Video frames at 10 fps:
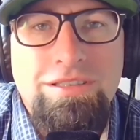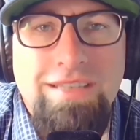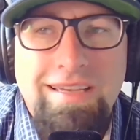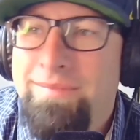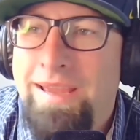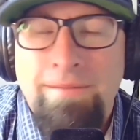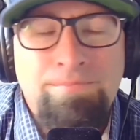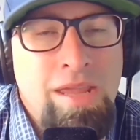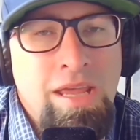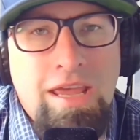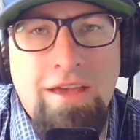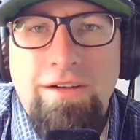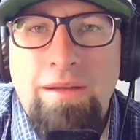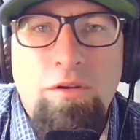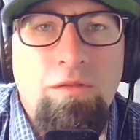It's like, man, if
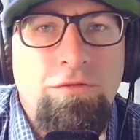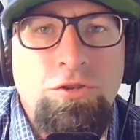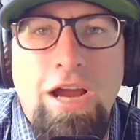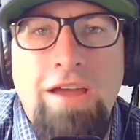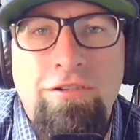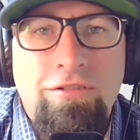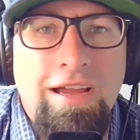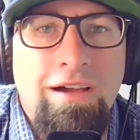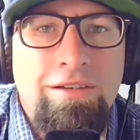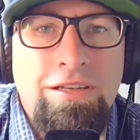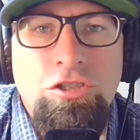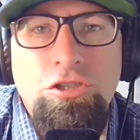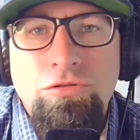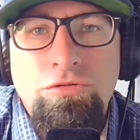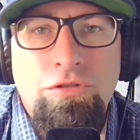I'm driving around in
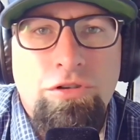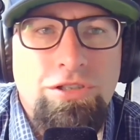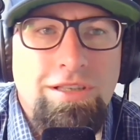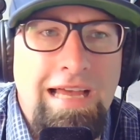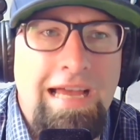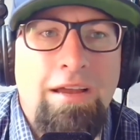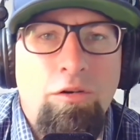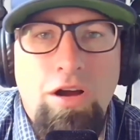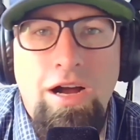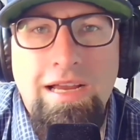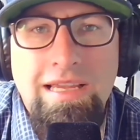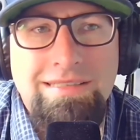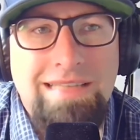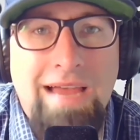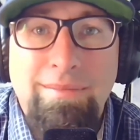June or July or
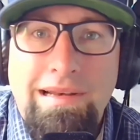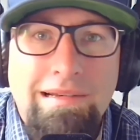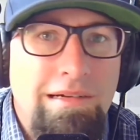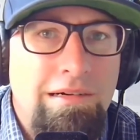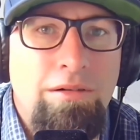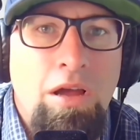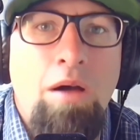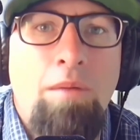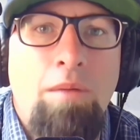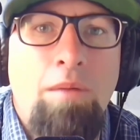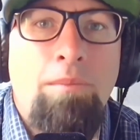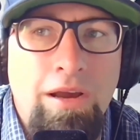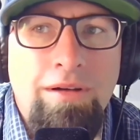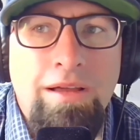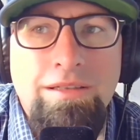August, I better know my way
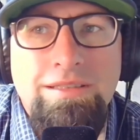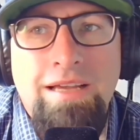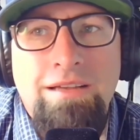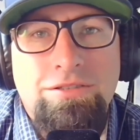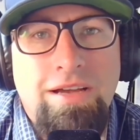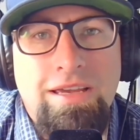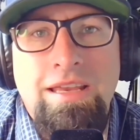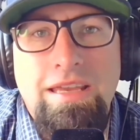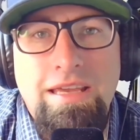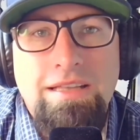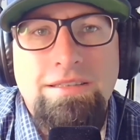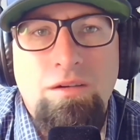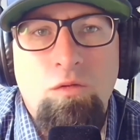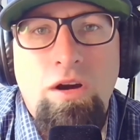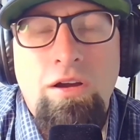around this town so I can get
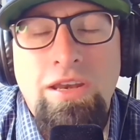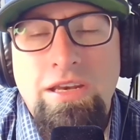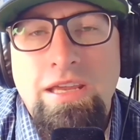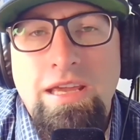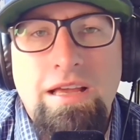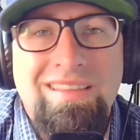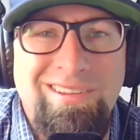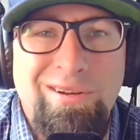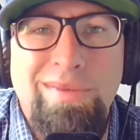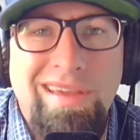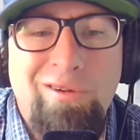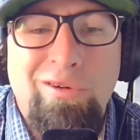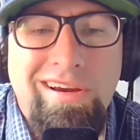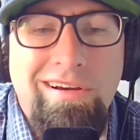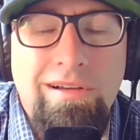somewhere I need to get a little bit
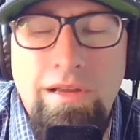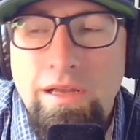quicker.